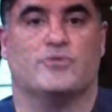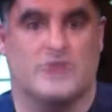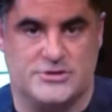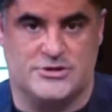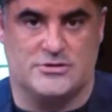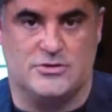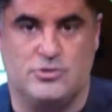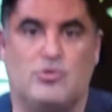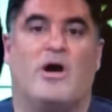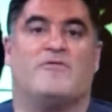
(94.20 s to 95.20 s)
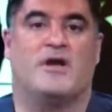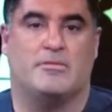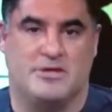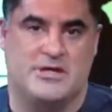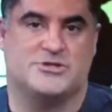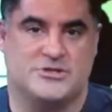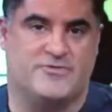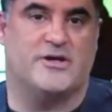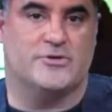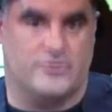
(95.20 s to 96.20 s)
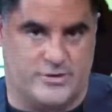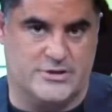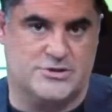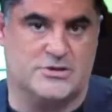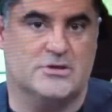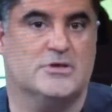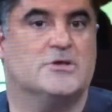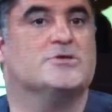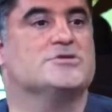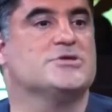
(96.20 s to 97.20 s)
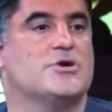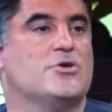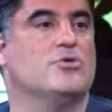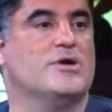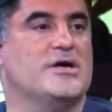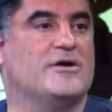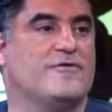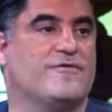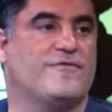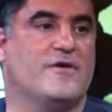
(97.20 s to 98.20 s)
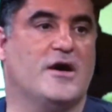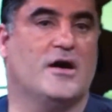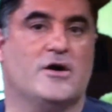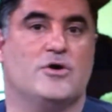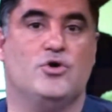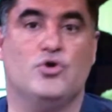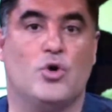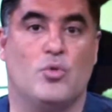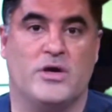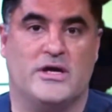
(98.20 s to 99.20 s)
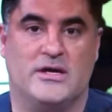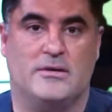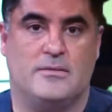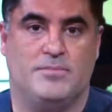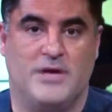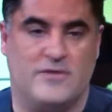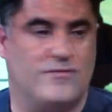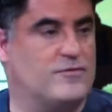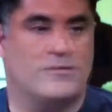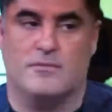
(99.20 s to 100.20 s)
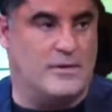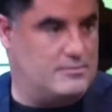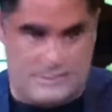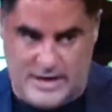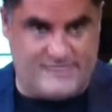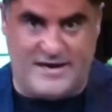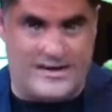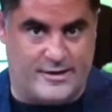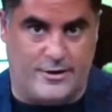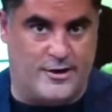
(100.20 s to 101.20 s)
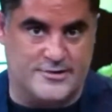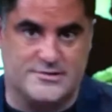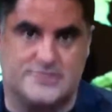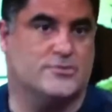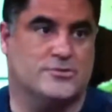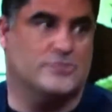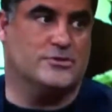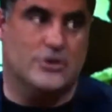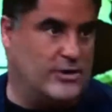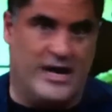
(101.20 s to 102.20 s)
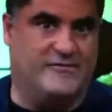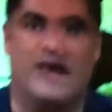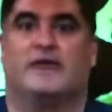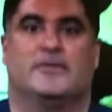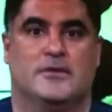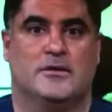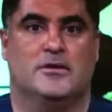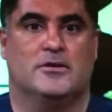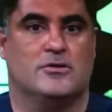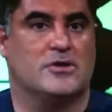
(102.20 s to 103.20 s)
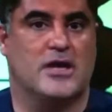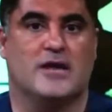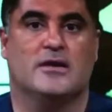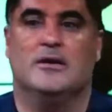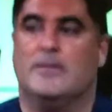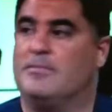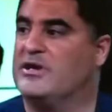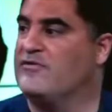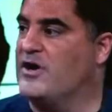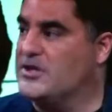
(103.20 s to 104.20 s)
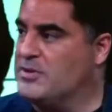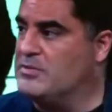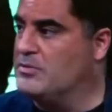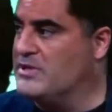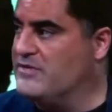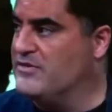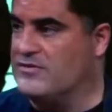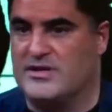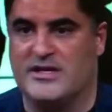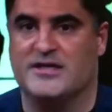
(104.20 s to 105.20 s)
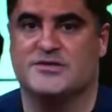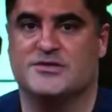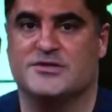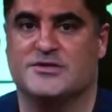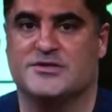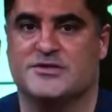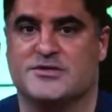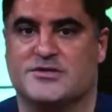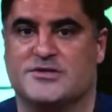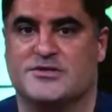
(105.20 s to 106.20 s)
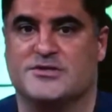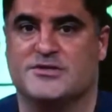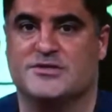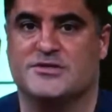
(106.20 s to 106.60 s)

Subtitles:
religion. You have an obligation to follow your religion. So if you don't want to eat beef, have at it, Hoss, or don't have at it, okay? But if other people believe different things, you are not allowed to murder